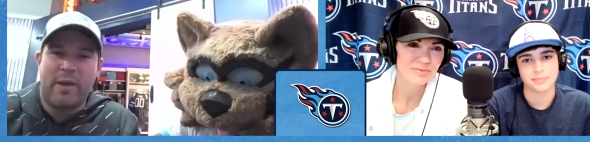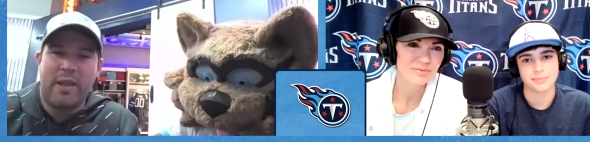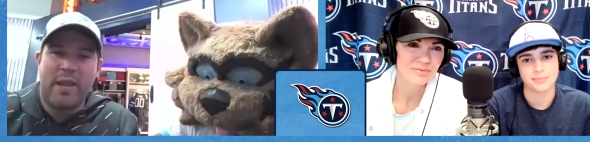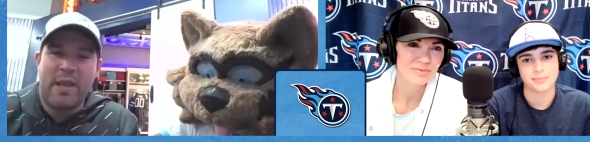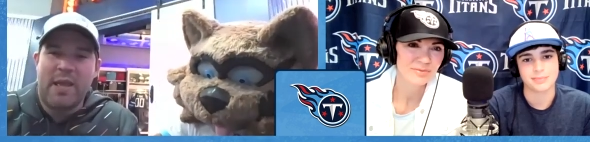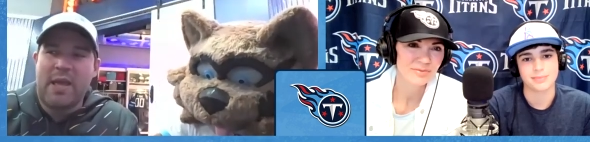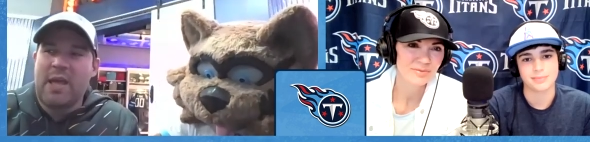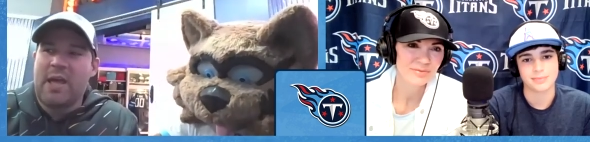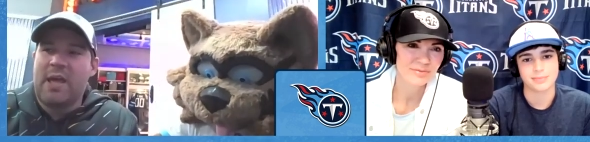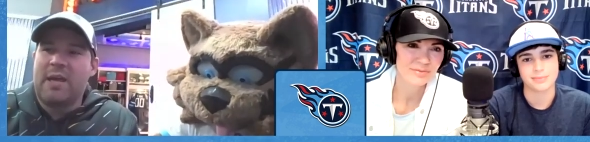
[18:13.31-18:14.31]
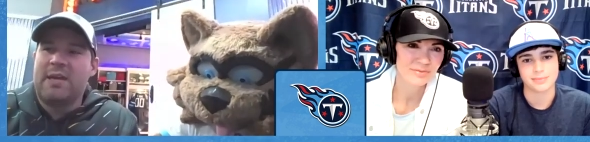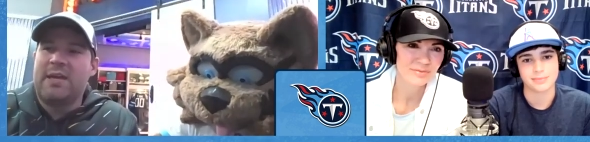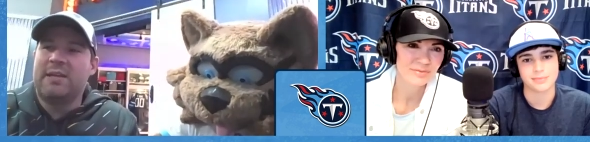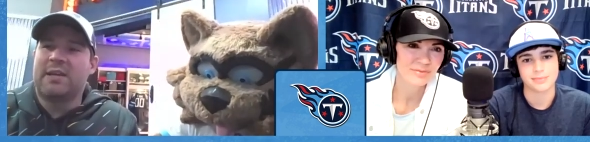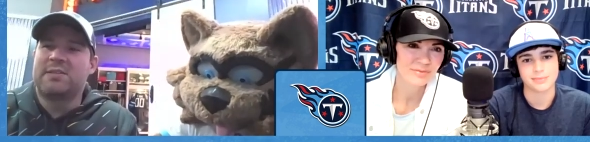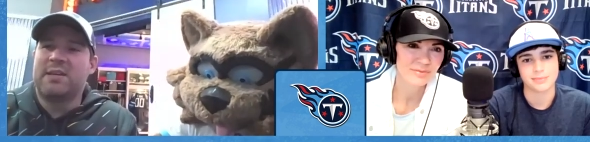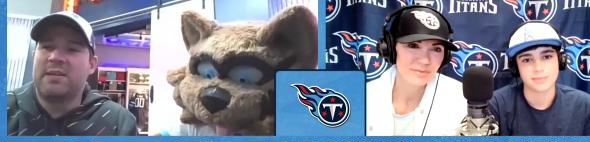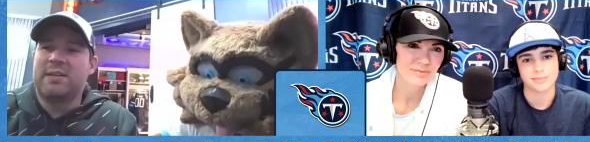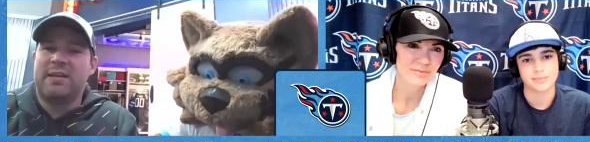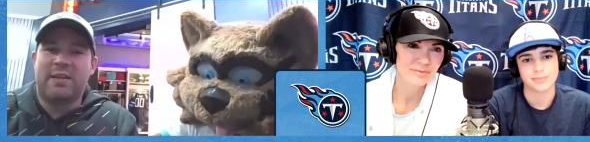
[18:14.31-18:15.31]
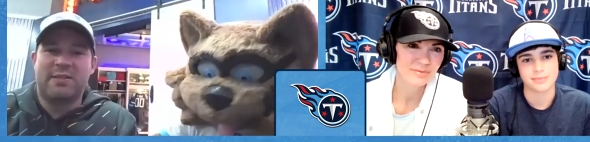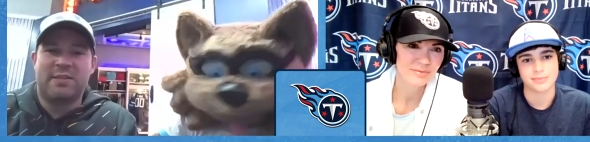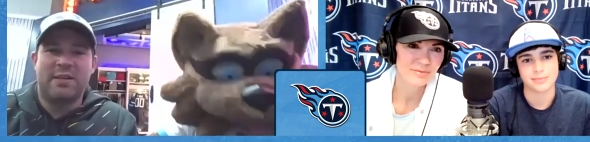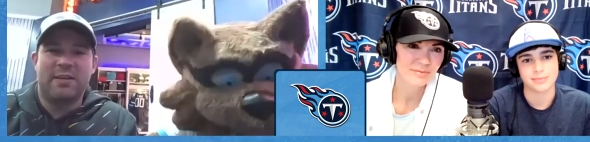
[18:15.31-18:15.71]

Speaker 1: But he doesn't see race,